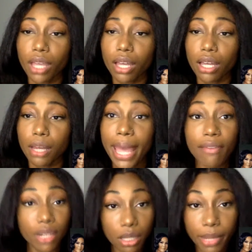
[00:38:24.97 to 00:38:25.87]

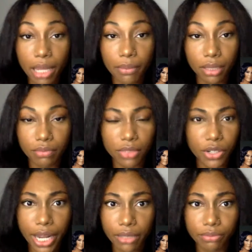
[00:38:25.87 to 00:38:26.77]
Have another baby.
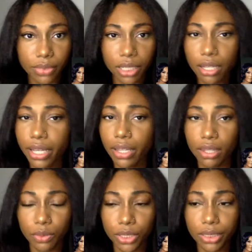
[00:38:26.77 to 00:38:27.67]
Great. Another
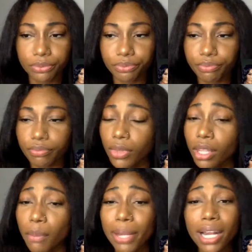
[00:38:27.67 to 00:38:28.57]
healthy one.
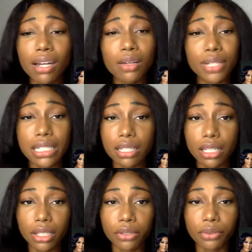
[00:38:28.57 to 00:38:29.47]
But I don't want to
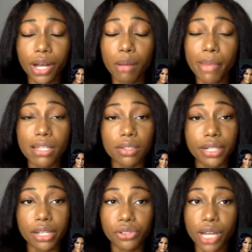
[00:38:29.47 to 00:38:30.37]
see you on my
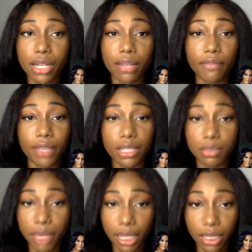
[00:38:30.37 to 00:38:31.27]
screen trying to convince
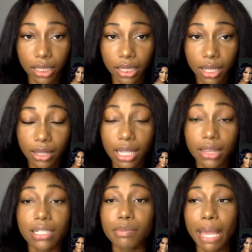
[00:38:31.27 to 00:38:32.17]
me that
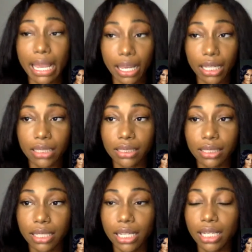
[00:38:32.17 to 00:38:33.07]
this man
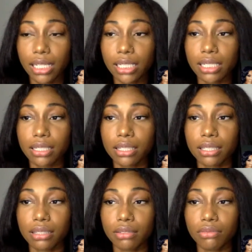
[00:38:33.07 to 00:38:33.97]

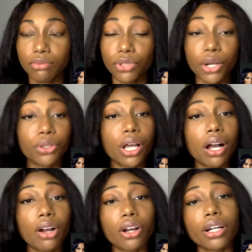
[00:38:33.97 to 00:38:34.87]
is no
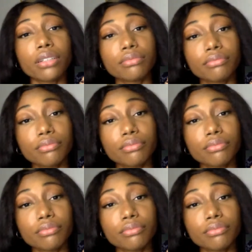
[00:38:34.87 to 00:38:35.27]
longer